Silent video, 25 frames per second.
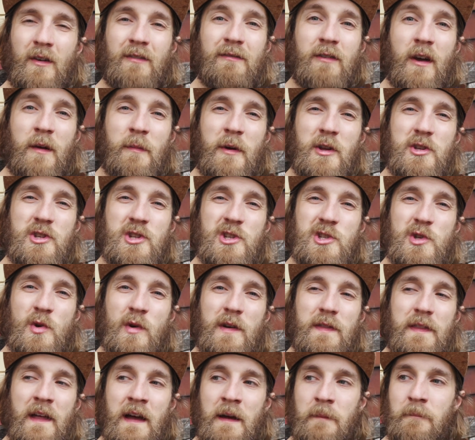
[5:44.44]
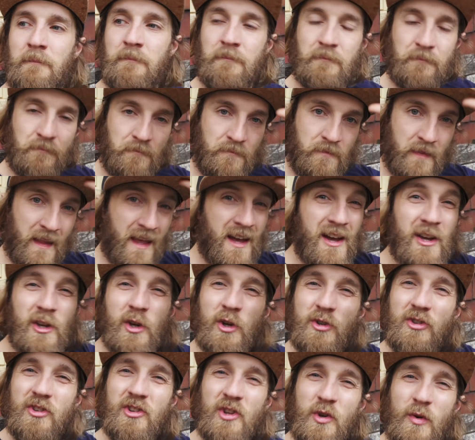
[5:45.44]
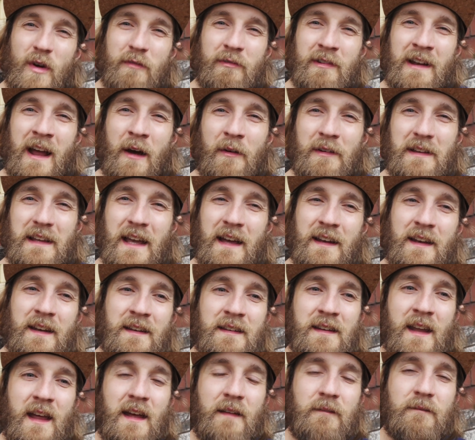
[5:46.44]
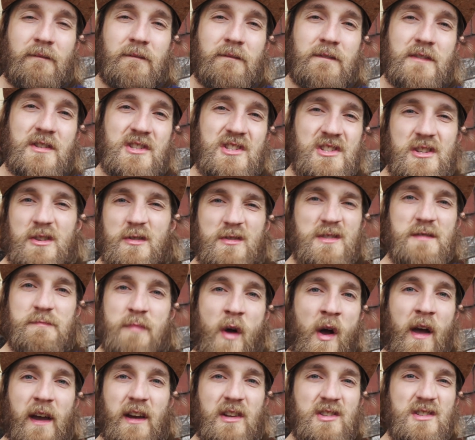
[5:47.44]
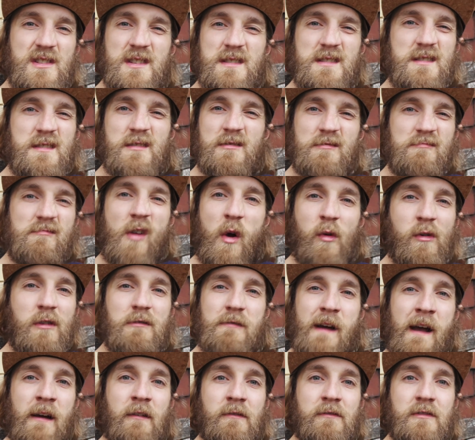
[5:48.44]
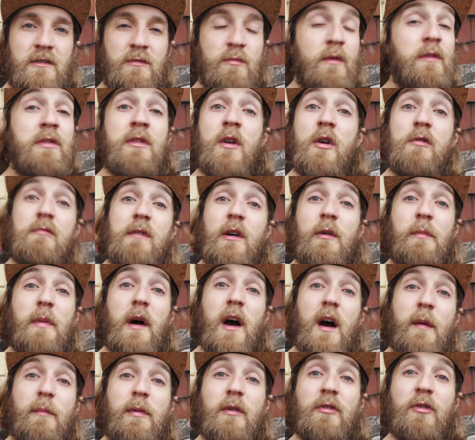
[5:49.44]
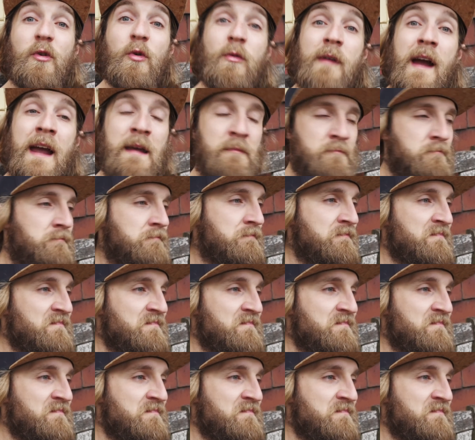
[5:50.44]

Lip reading: Very much enjoyed that. Good to do every now and again, isn't it? Just use your bike just to roll around with no real purpose or aim.